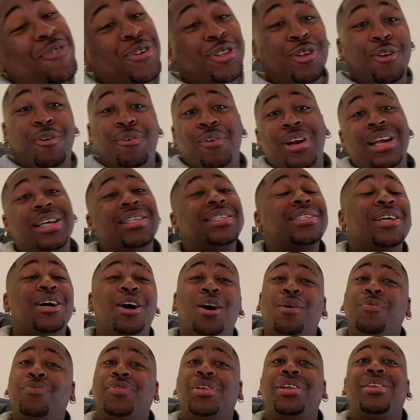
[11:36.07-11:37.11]
the rest
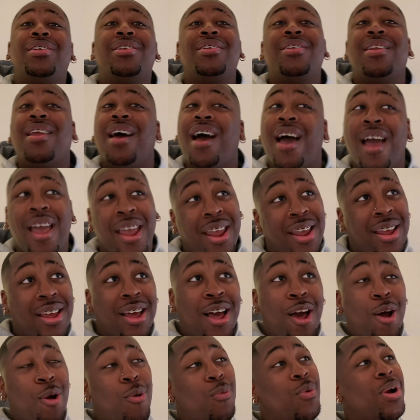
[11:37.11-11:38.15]
of the night,
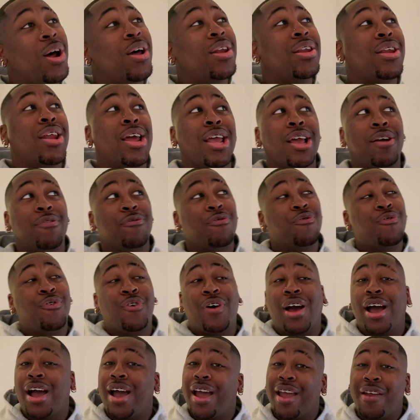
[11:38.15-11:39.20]
around like
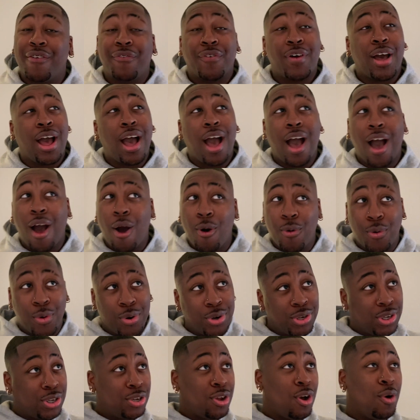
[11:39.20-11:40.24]
5
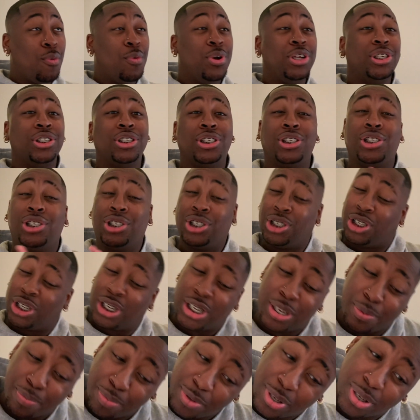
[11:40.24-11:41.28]
hours, y'all. We just
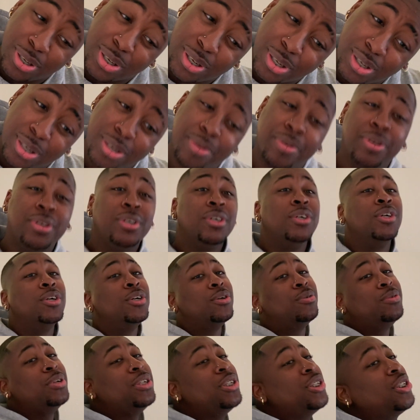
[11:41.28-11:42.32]
chopped it up.
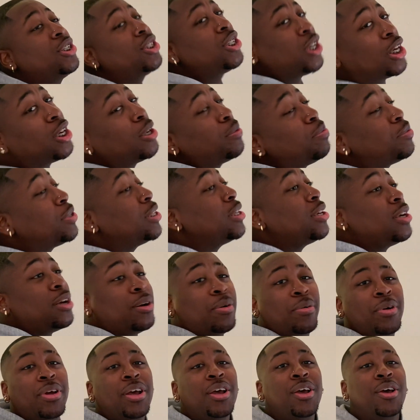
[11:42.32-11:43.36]
We chopped it up,